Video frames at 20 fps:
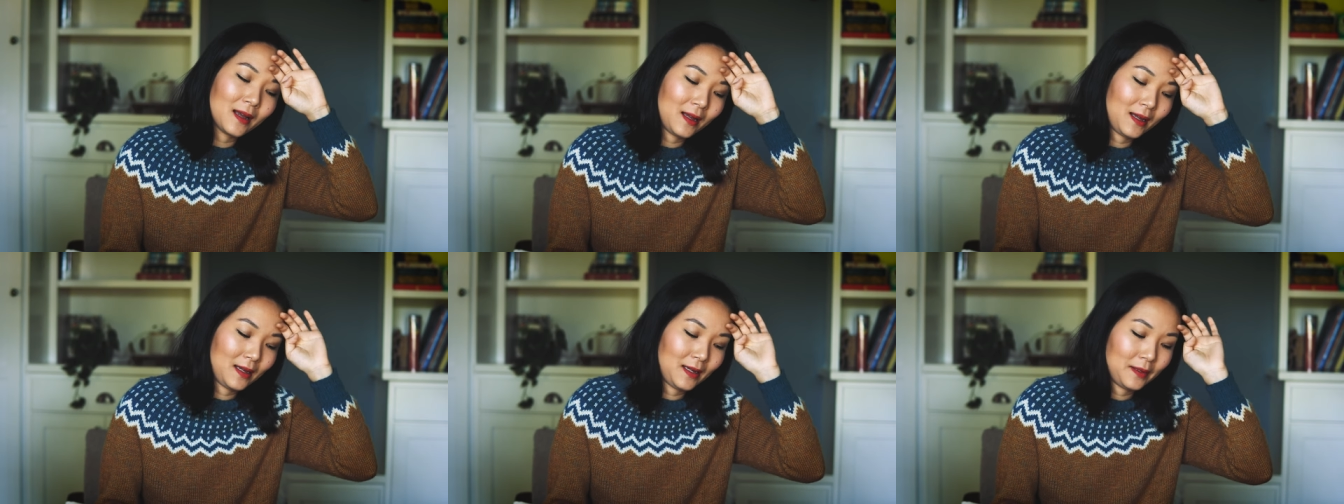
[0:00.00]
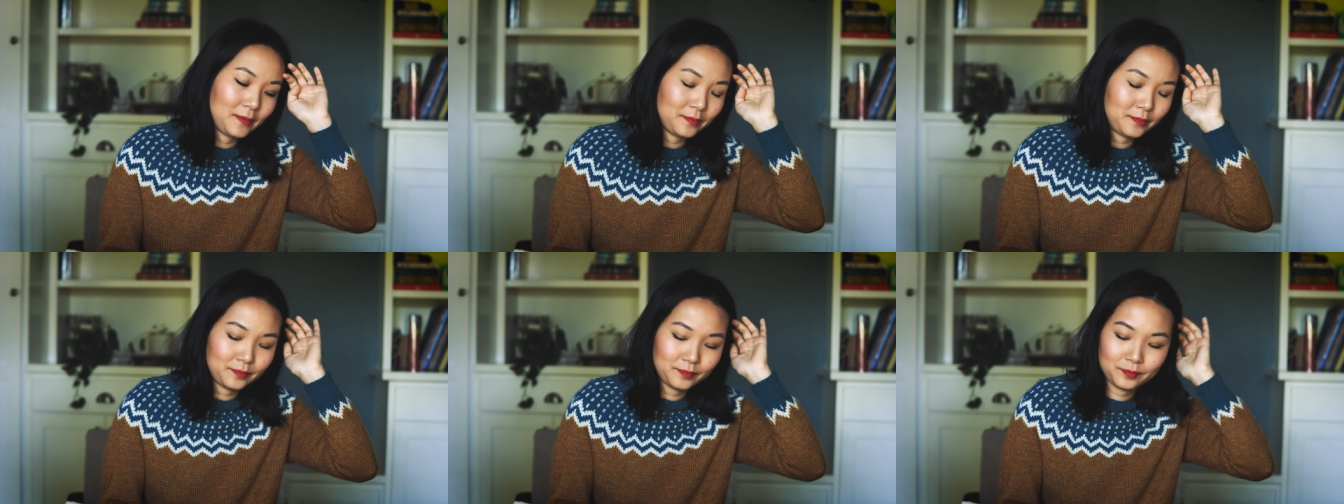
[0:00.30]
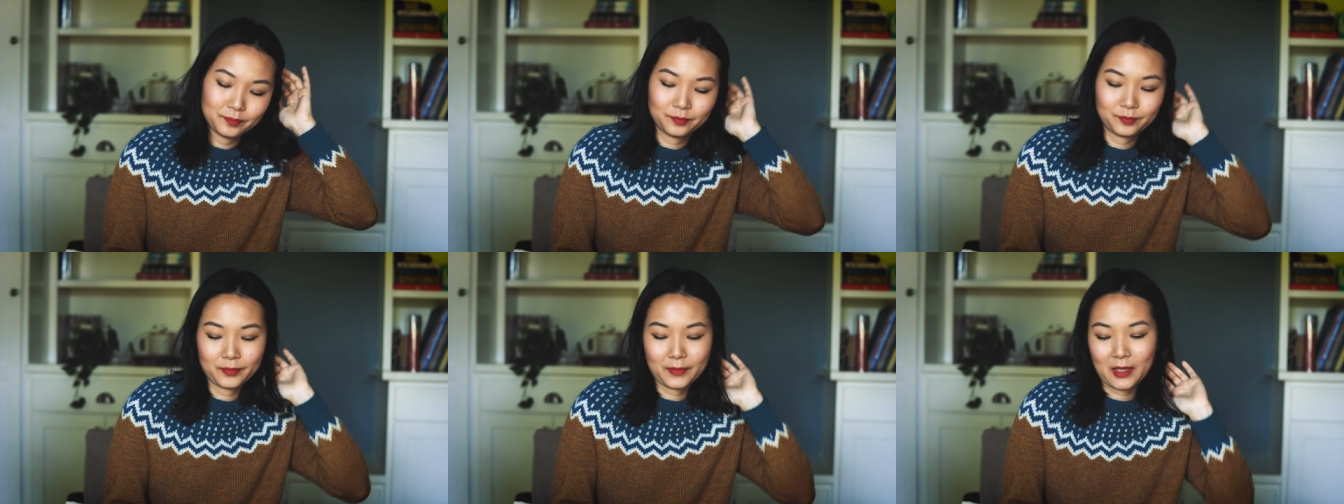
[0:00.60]
Um,
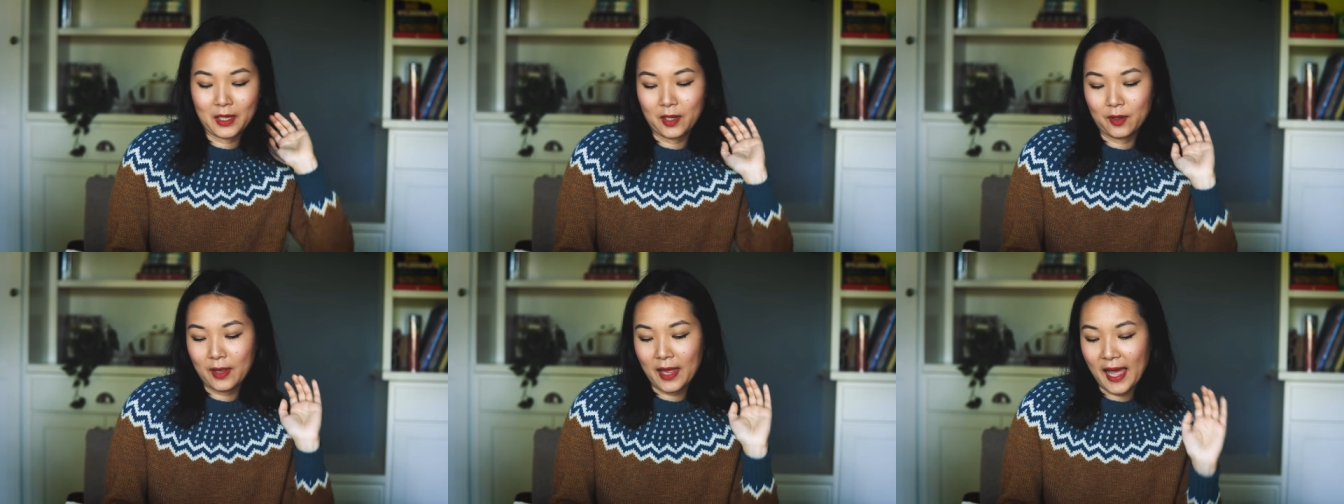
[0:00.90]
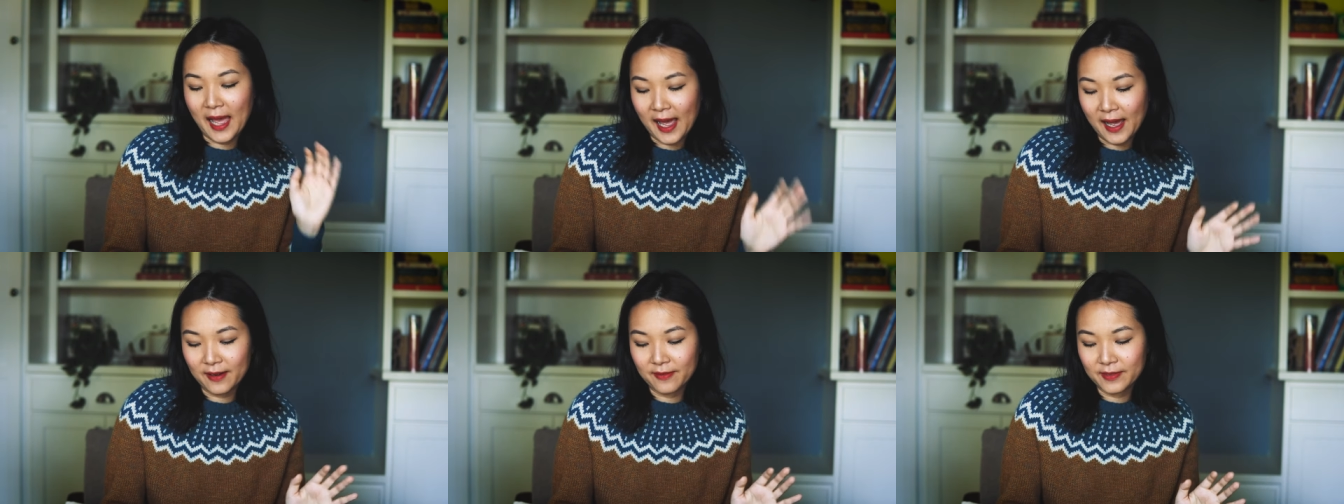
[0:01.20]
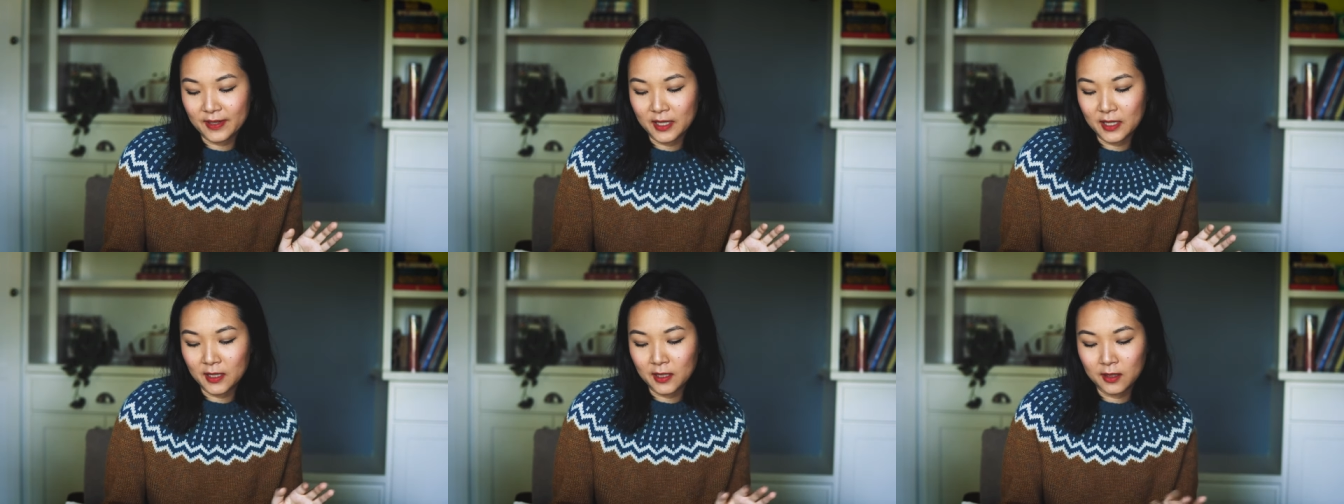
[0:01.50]
I'll have
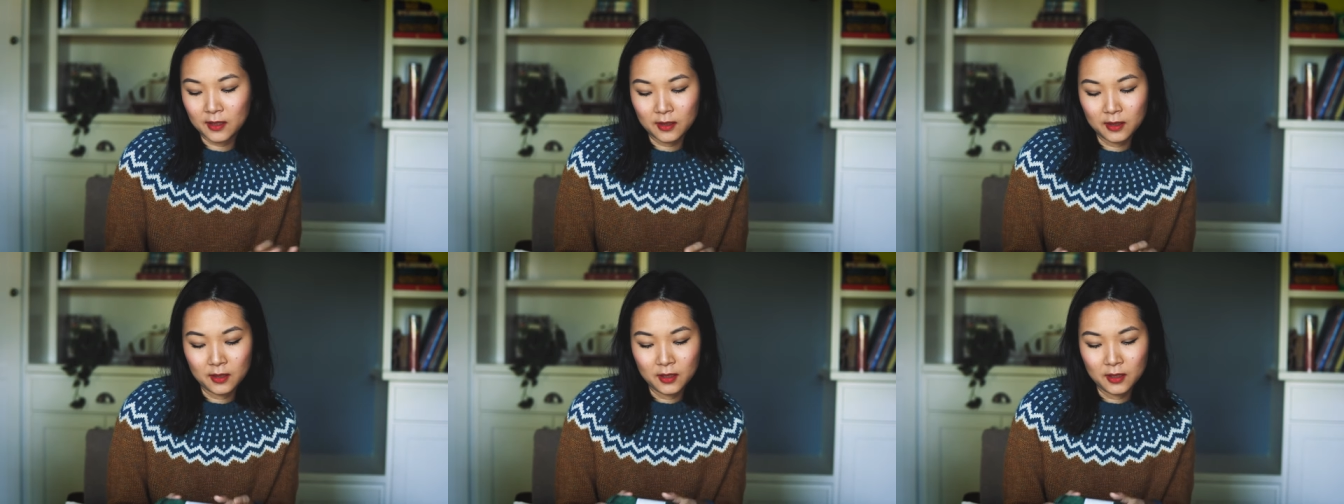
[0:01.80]
it